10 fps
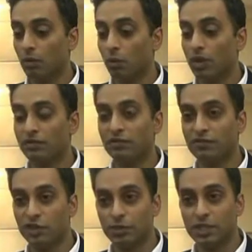one of the
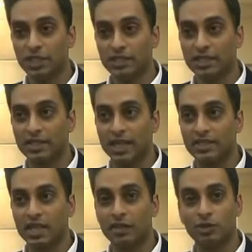few Indians at
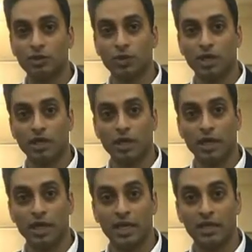that time doing
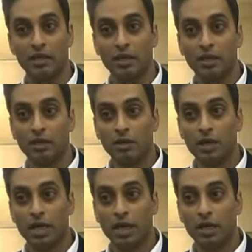a
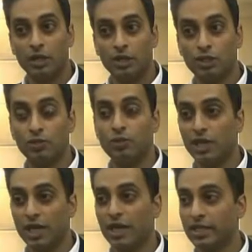
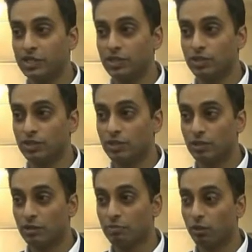unionized
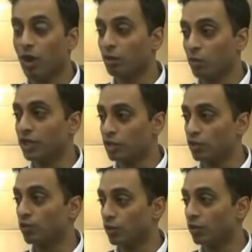Broadway
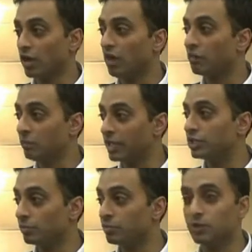tour of a
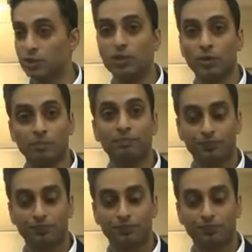major musical.